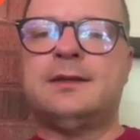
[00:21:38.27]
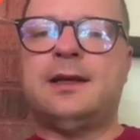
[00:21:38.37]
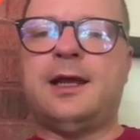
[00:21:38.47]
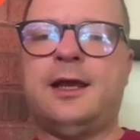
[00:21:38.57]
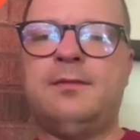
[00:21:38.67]

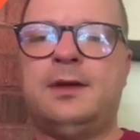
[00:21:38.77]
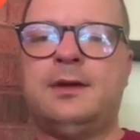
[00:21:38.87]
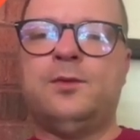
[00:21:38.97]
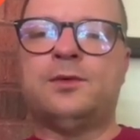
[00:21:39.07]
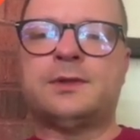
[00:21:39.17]
name.
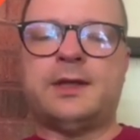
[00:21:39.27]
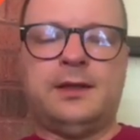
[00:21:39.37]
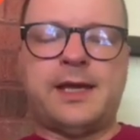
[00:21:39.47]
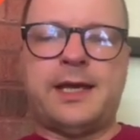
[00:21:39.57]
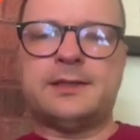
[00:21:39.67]
We'll say
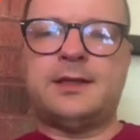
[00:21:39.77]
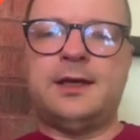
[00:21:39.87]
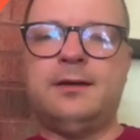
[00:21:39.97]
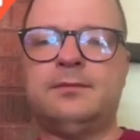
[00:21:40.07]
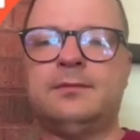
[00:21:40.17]
last
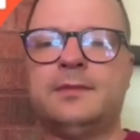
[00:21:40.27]
name,